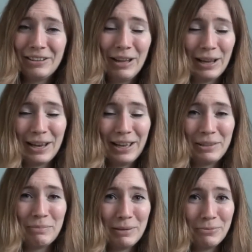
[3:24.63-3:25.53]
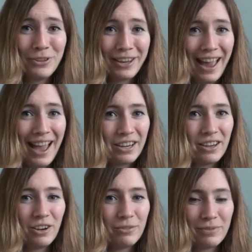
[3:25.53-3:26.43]
Like, the people that can,
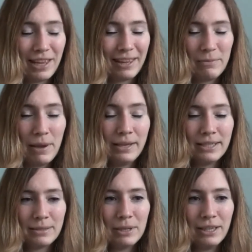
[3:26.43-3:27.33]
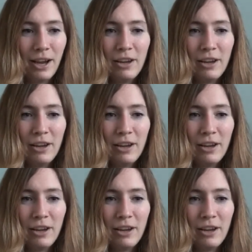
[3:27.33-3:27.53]
that amazes me.